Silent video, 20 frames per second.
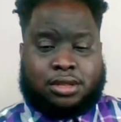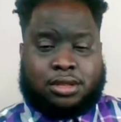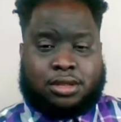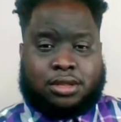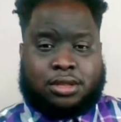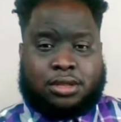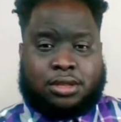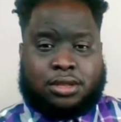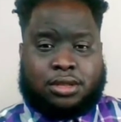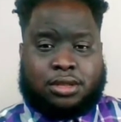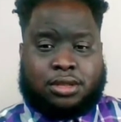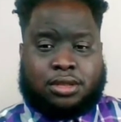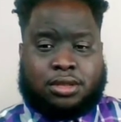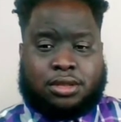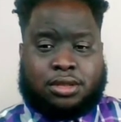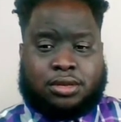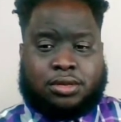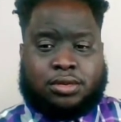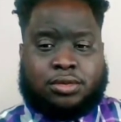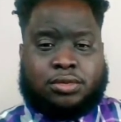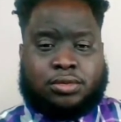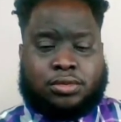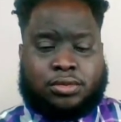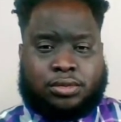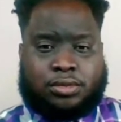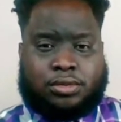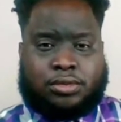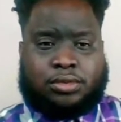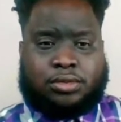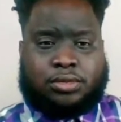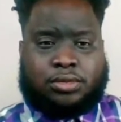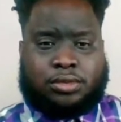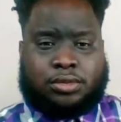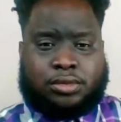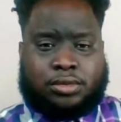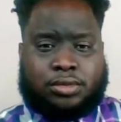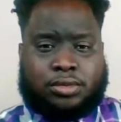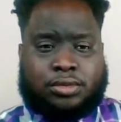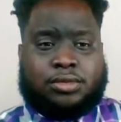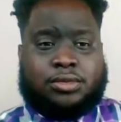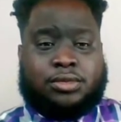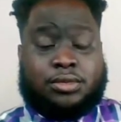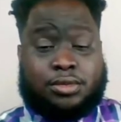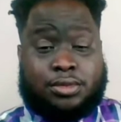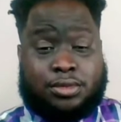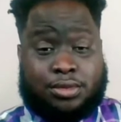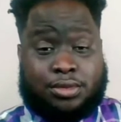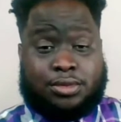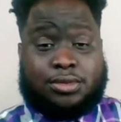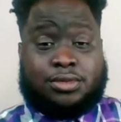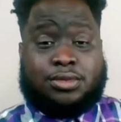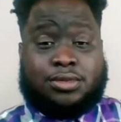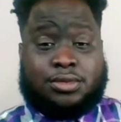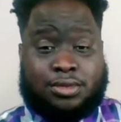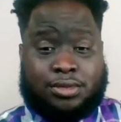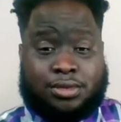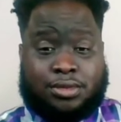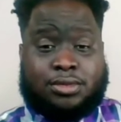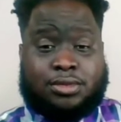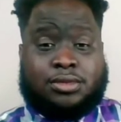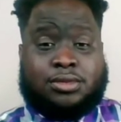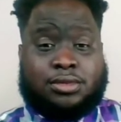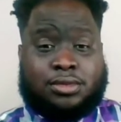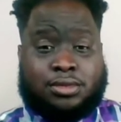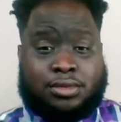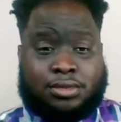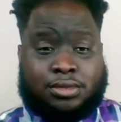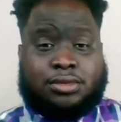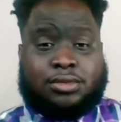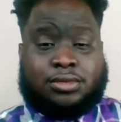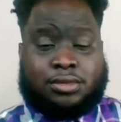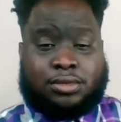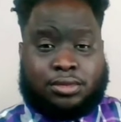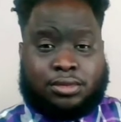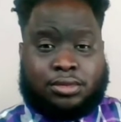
[no speech]